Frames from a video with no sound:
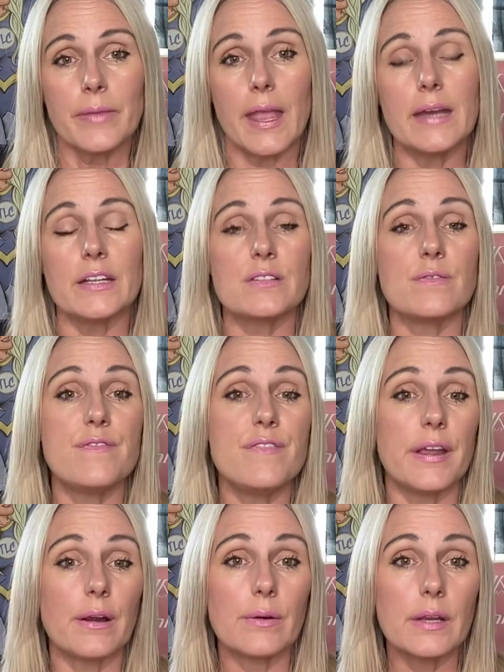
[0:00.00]
And it's
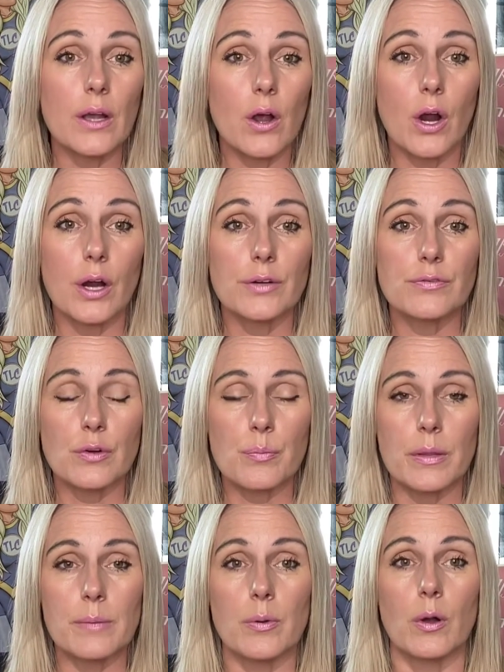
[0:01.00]
very hard for
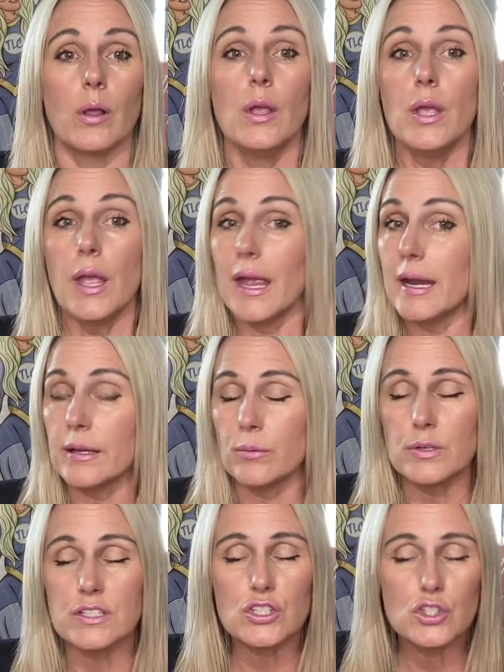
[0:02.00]
people. And it
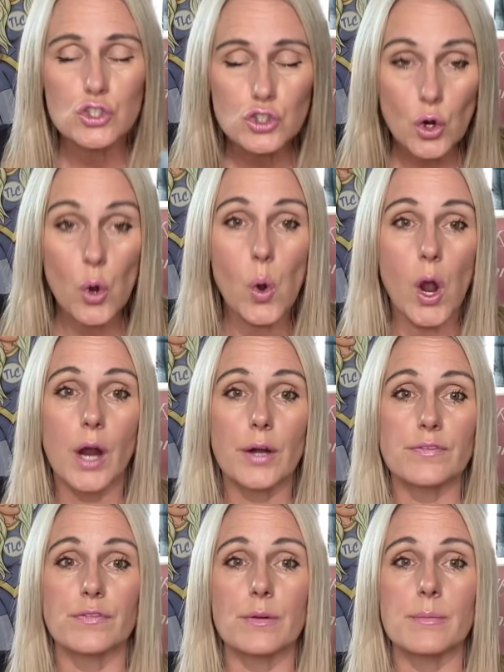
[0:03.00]
was so hard
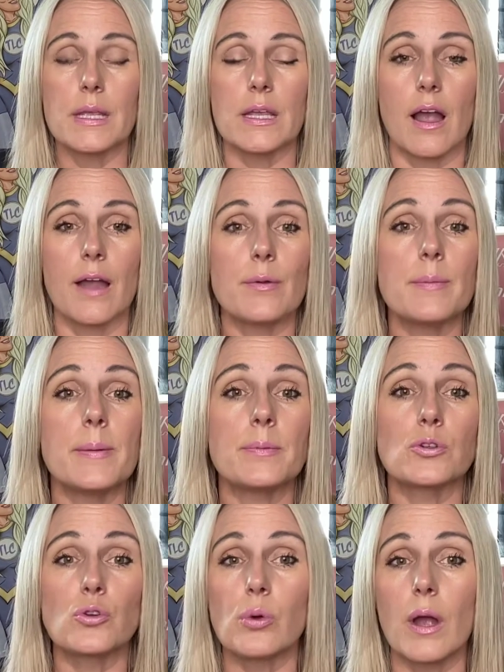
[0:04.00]
for me. I remember
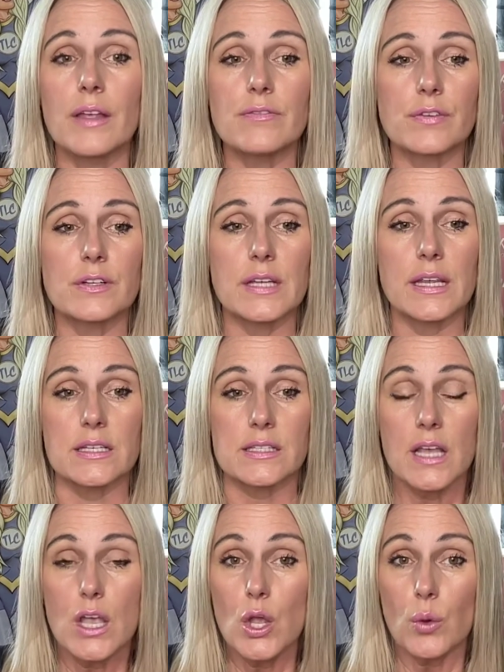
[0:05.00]
crying for days
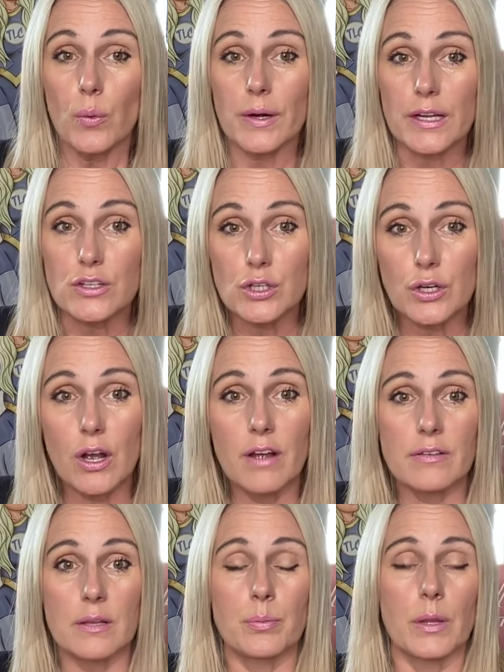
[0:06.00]
when I took off
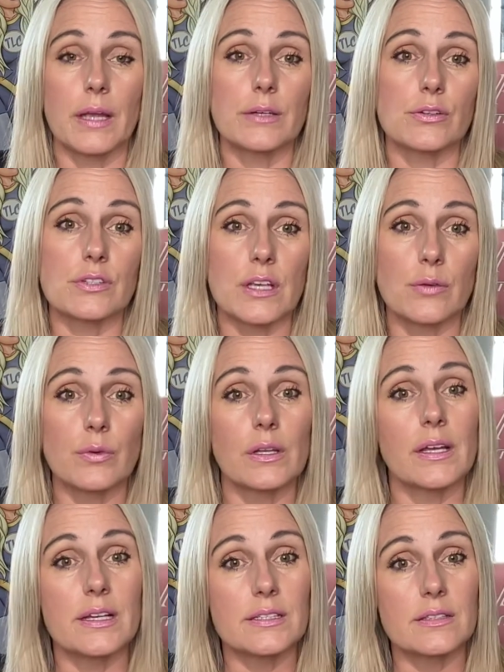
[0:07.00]
the blinders and
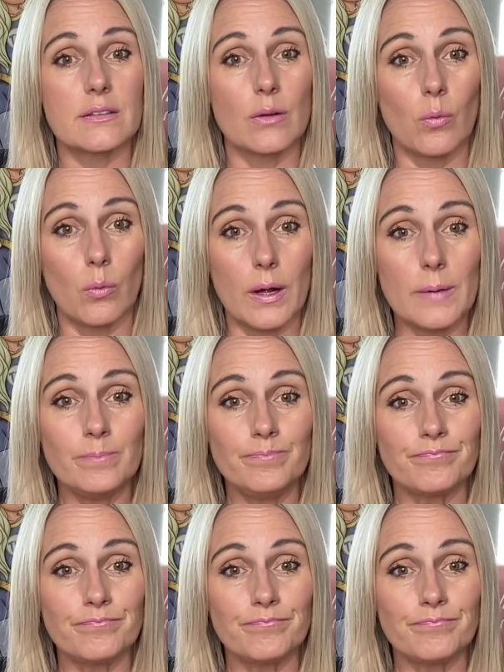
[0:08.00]
realized, one,